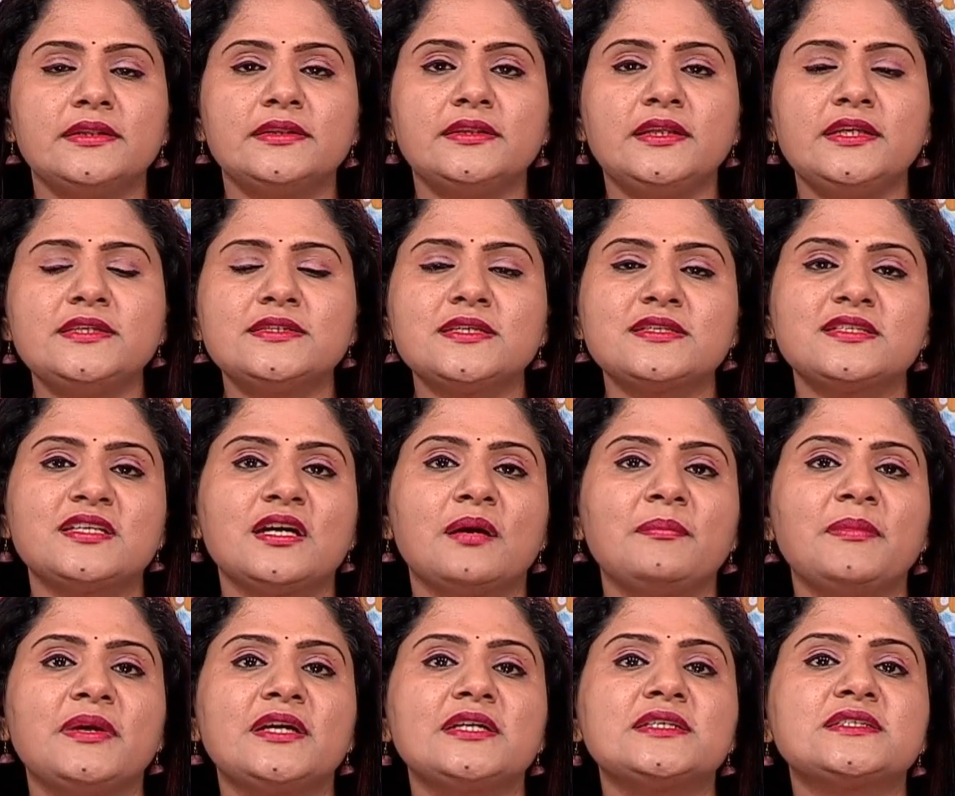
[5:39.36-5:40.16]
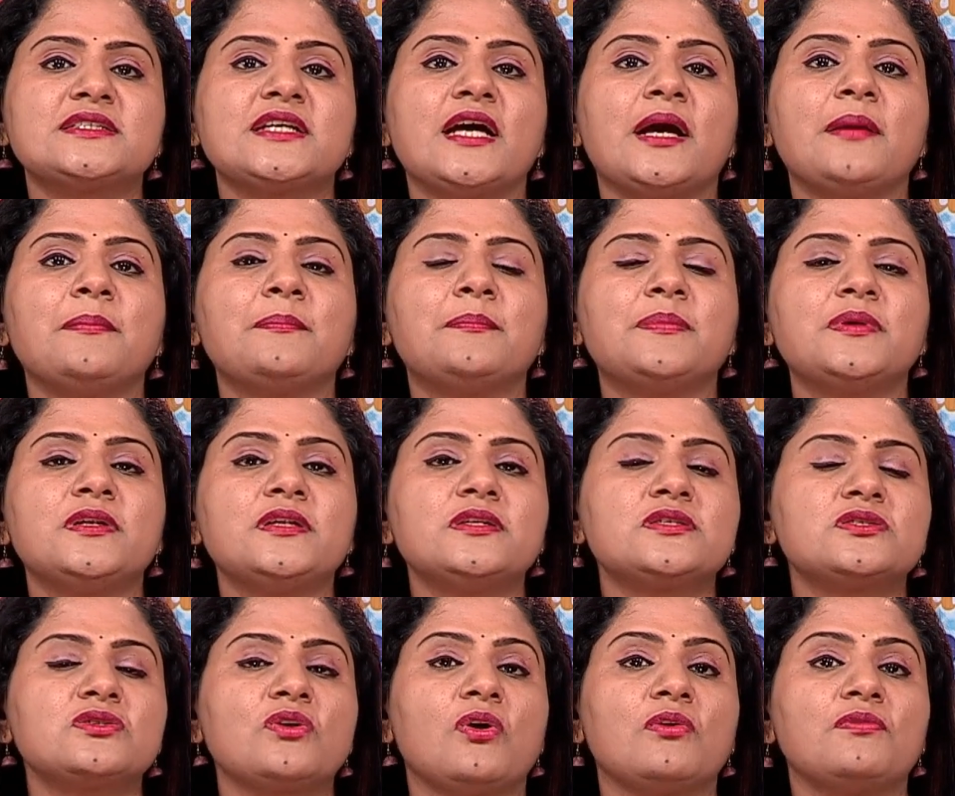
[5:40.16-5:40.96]
These are some
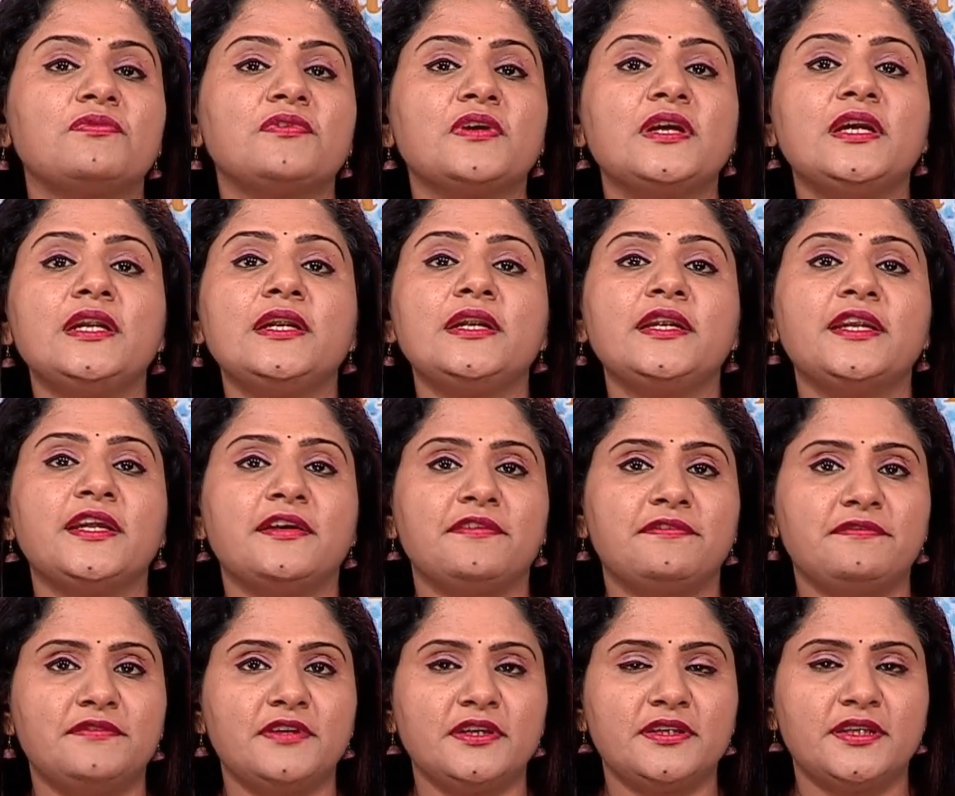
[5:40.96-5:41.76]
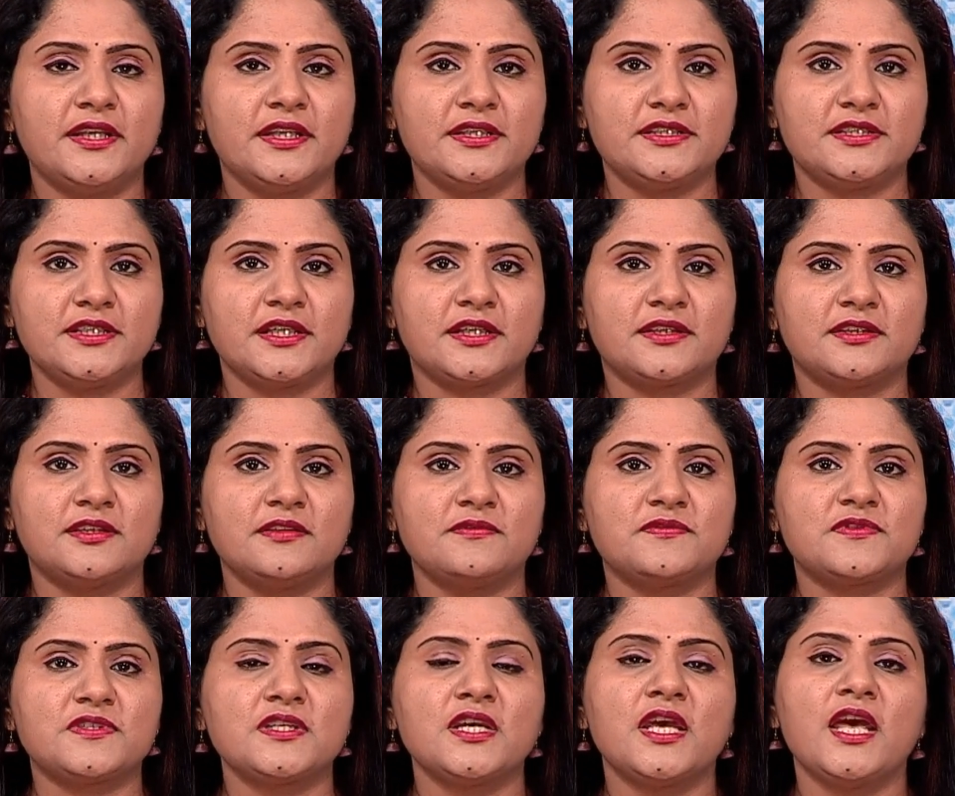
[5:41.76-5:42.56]
examples of indefinite
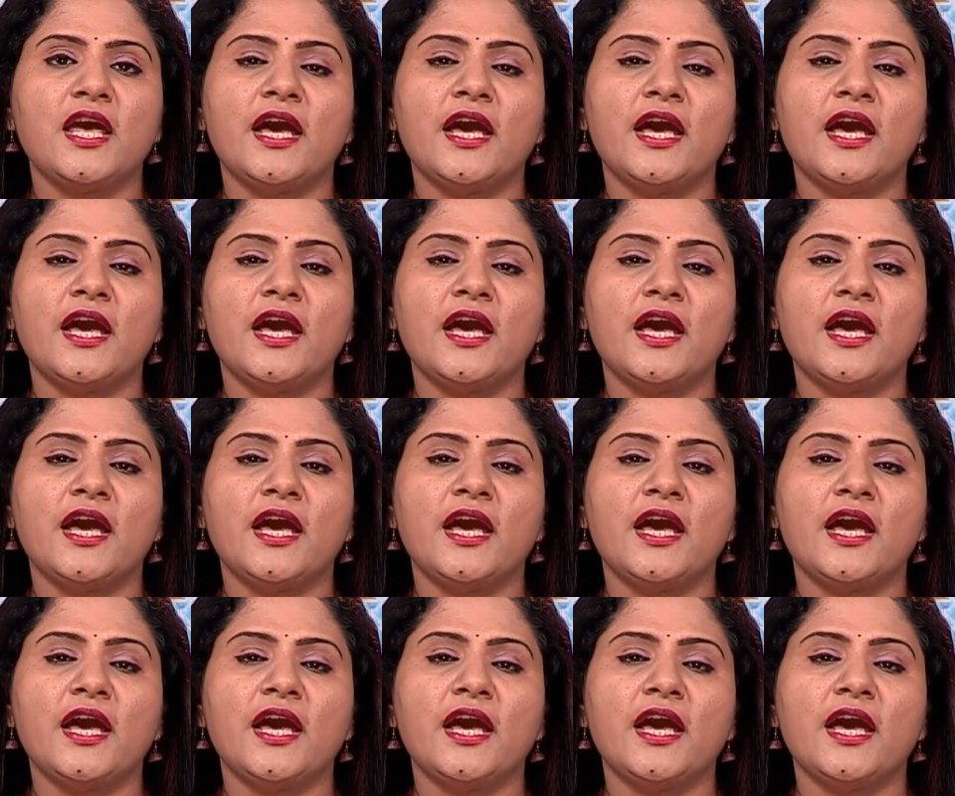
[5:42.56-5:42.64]
adjectives.